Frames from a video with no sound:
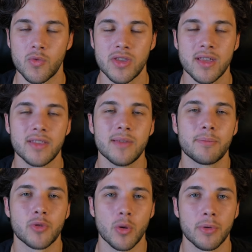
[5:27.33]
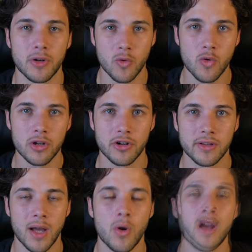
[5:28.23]
with the proper cooler.
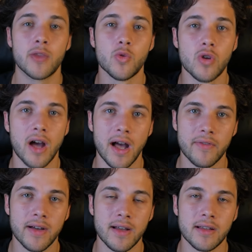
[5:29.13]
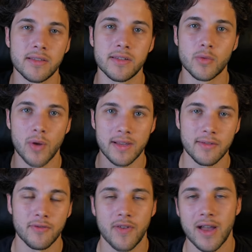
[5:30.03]
Now, I do have the
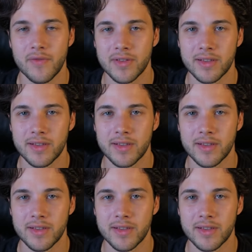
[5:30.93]
Ryzen 5